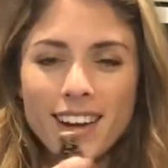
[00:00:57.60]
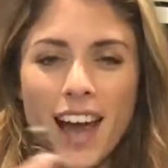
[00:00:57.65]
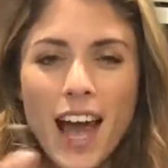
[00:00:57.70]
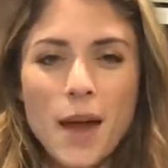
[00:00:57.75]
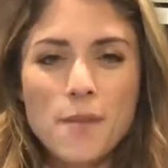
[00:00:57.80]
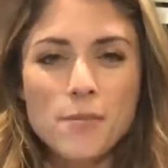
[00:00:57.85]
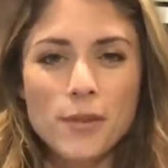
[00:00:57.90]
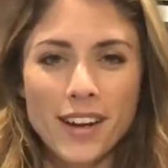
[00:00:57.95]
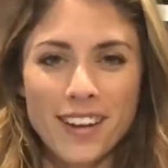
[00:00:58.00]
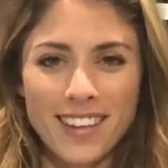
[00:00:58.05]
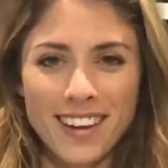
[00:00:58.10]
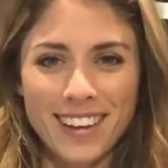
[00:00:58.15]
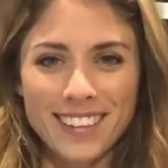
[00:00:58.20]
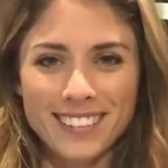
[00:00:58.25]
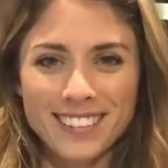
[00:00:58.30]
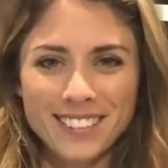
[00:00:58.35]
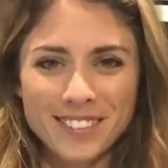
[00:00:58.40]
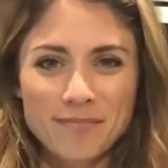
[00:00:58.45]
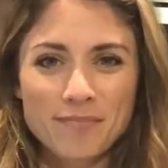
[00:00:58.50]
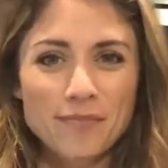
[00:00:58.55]
and breathe in.
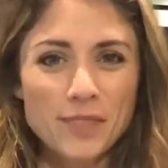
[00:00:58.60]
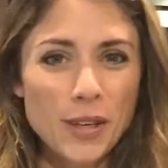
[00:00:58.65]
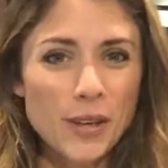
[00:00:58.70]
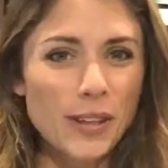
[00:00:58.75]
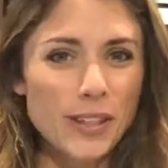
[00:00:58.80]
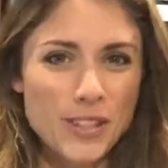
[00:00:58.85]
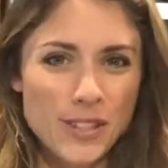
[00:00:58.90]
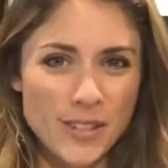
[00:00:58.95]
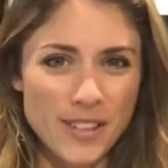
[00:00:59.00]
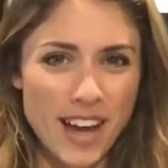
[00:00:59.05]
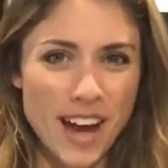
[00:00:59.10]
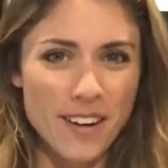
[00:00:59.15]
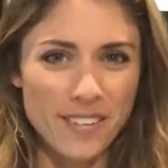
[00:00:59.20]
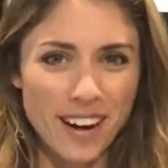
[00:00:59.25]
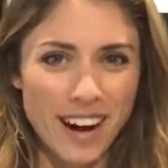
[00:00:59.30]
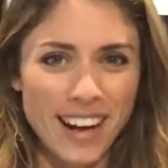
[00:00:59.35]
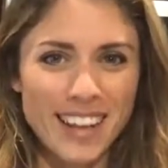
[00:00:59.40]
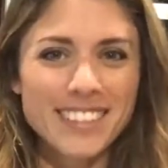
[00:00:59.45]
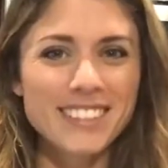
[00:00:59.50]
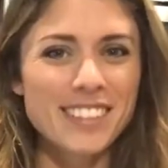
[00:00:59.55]
You can do that,
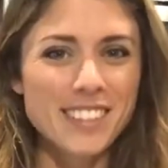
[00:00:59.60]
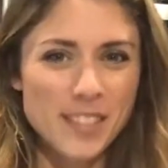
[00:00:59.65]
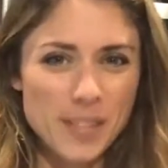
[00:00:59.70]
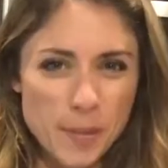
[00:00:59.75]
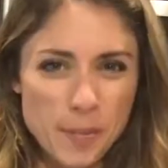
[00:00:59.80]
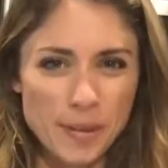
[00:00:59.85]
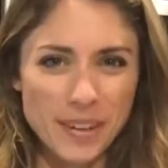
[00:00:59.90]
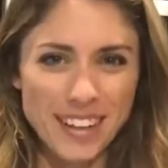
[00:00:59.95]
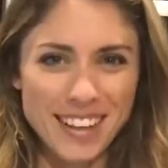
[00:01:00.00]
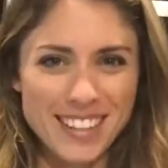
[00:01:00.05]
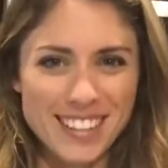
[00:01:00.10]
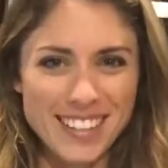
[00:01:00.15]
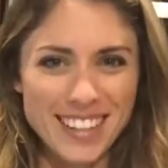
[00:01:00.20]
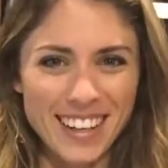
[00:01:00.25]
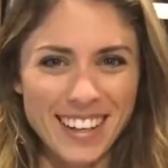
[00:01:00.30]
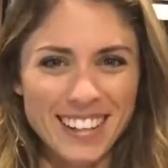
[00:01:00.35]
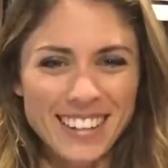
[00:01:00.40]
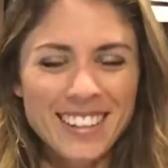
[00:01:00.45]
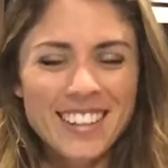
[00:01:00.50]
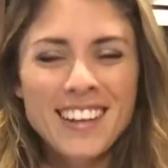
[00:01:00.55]
right? Super
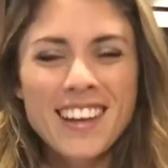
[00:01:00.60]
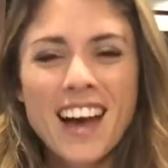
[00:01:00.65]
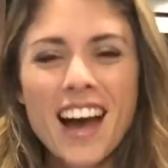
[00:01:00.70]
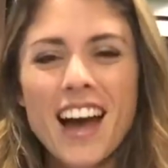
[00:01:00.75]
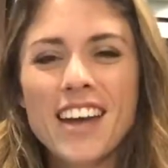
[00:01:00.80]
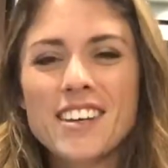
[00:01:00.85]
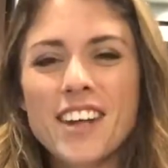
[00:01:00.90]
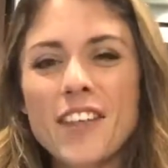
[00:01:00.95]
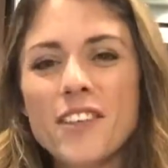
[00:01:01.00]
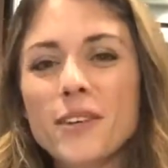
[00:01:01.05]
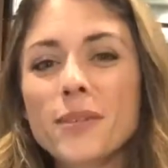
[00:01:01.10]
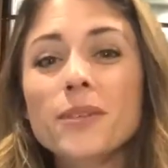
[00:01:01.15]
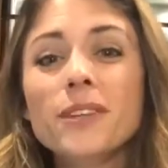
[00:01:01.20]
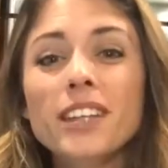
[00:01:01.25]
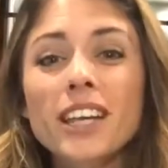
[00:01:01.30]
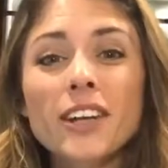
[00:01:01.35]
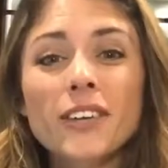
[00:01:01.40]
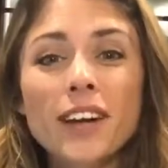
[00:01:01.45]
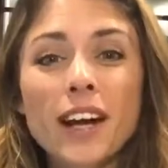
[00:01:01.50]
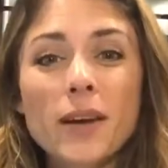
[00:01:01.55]
easy. Another
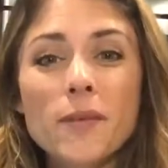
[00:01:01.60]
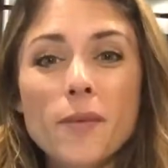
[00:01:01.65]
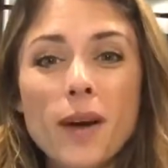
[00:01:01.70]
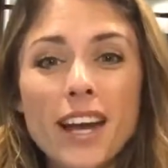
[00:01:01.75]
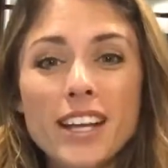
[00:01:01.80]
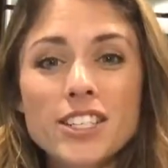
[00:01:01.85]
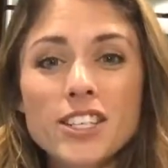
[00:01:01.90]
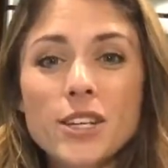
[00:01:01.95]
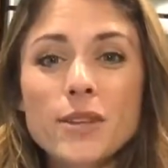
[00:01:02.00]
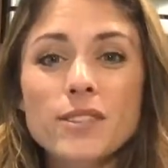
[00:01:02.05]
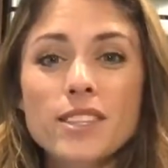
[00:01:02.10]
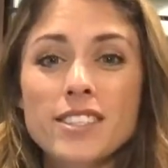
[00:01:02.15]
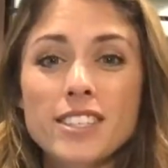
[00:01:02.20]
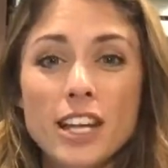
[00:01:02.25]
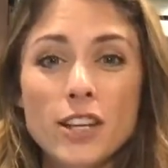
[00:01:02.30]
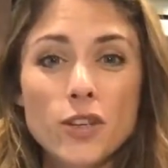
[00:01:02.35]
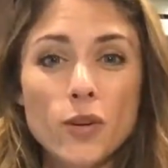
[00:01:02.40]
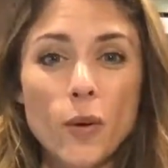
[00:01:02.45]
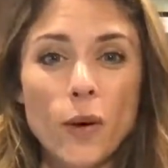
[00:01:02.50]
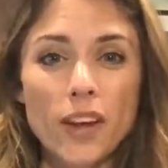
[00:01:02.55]
really great way to use
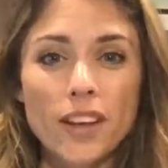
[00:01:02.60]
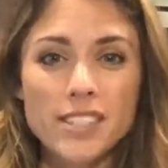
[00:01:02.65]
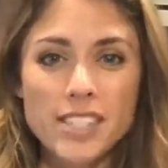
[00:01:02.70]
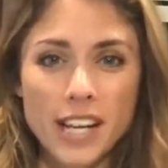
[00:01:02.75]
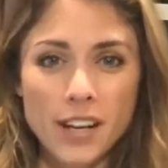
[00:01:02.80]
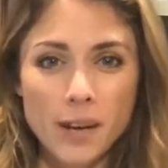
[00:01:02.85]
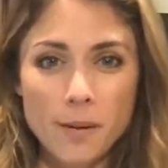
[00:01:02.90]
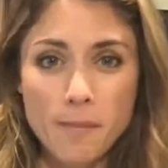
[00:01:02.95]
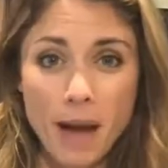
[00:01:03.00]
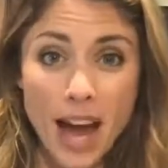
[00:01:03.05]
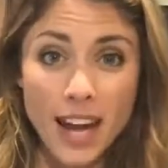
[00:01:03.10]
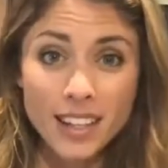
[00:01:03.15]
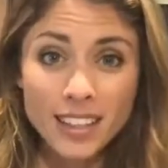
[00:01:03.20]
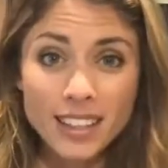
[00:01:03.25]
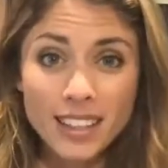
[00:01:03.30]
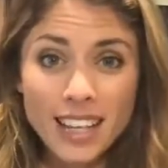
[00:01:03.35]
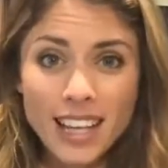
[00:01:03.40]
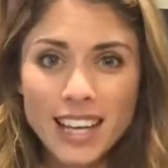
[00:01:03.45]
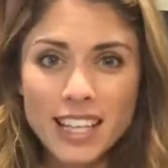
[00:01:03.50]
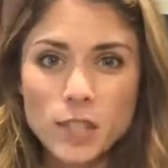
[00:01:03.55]
essential oils
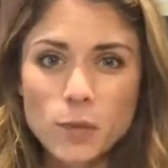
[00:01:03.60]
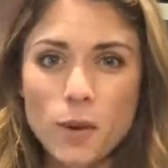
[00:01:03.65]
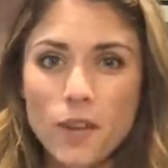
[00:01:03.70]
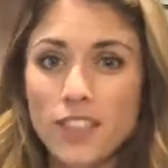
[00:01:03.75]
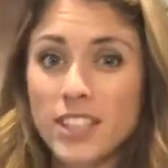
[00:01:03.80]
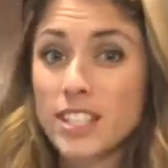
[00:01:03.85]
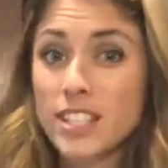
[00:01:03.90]
aromatically is with